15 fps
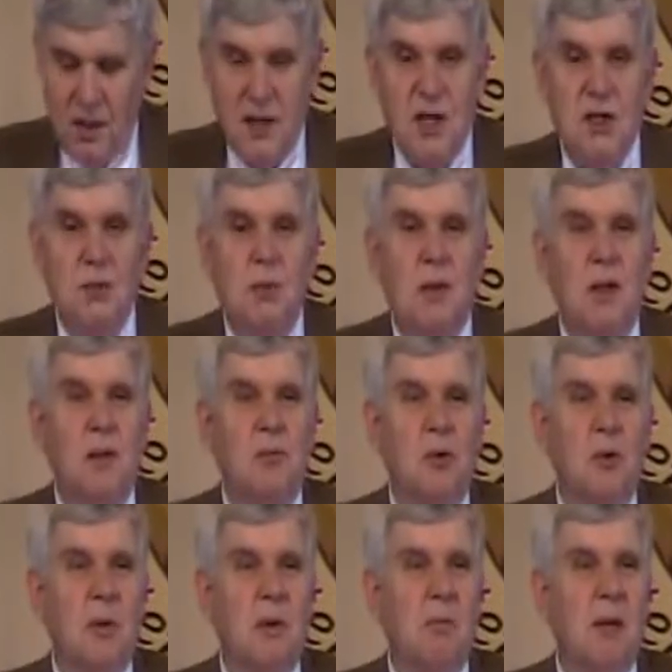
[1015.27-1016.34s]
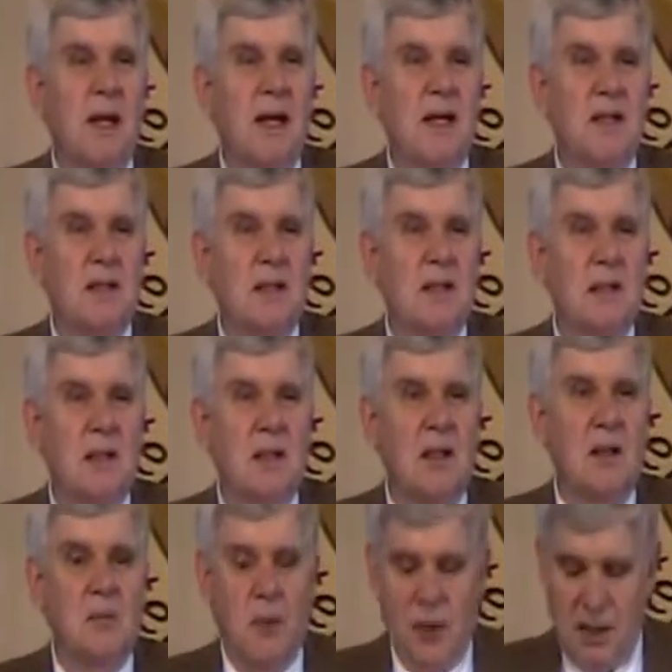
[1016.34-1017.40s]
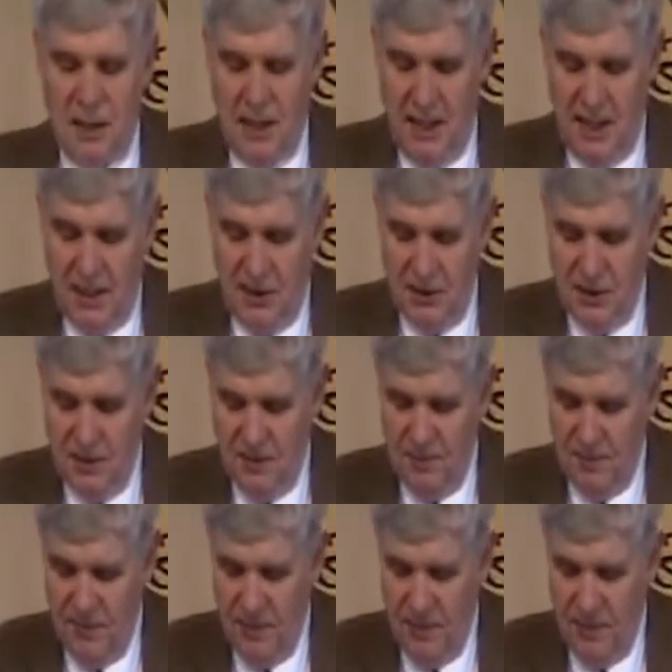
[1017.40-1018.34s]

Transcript: this one will be blessed in what he does.